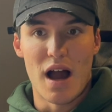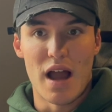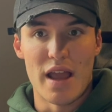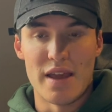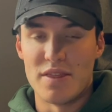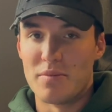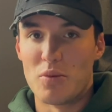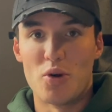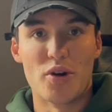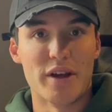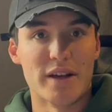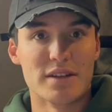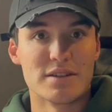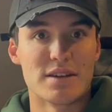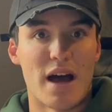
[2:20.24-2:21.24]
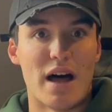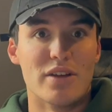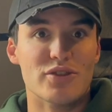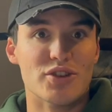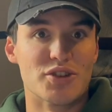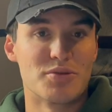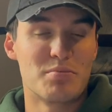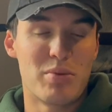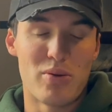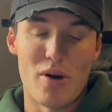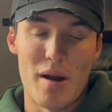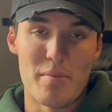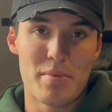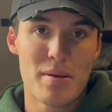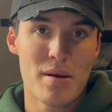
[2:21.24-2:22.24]
the mornings, I'll just
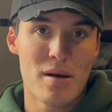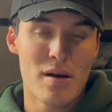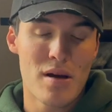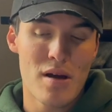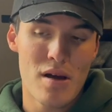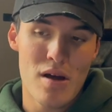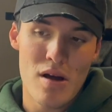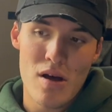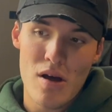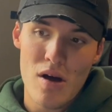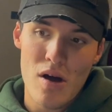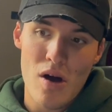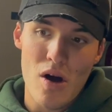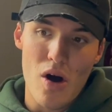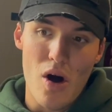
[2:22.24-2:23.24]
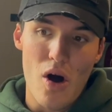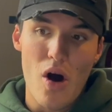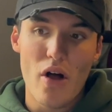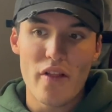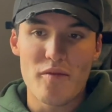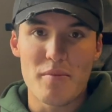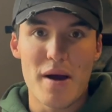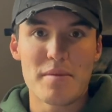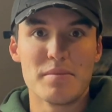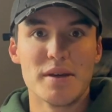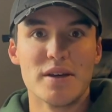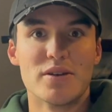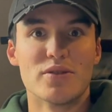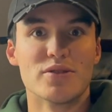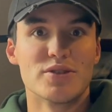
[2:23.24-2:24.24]
prep all of my
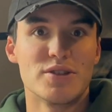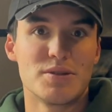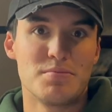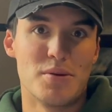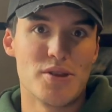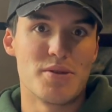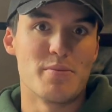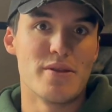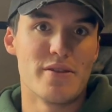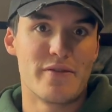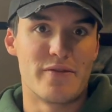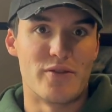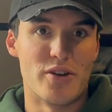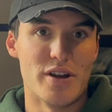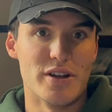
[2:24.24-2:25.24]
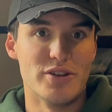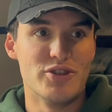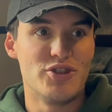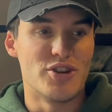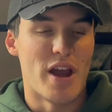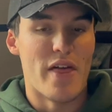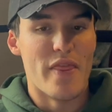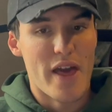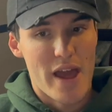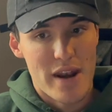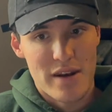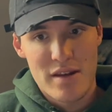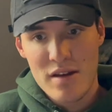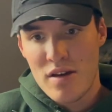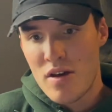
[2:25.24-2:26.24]
meals, put them in the fridge, and then
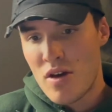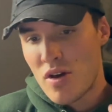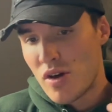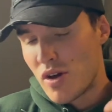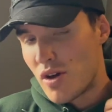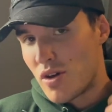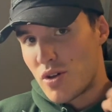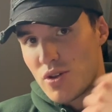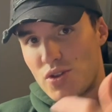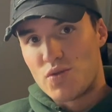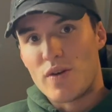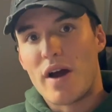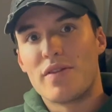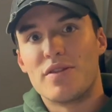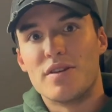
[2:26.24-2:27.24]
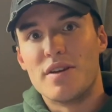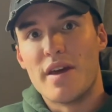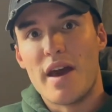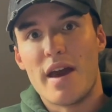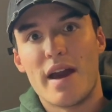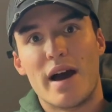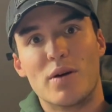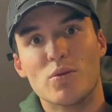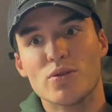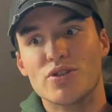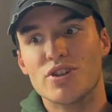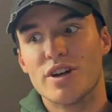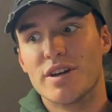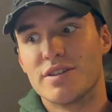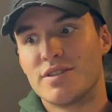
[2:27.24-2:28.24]
throughout the day, I will
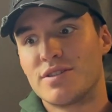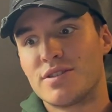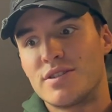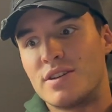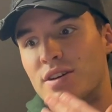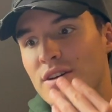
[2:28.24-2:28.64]
just